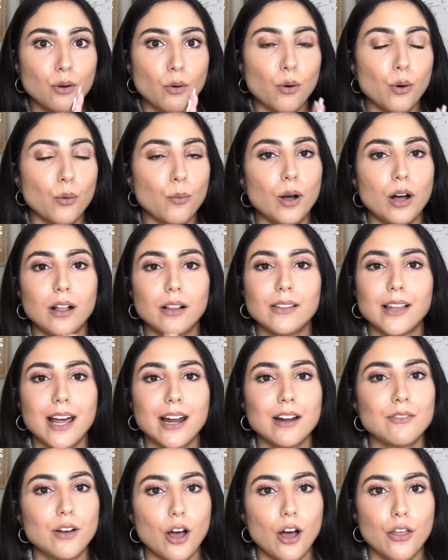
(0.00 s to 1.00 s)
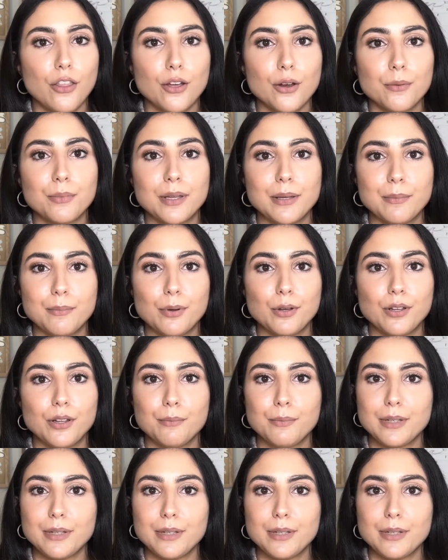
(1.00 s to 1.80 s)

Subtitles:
or what a lot of other people in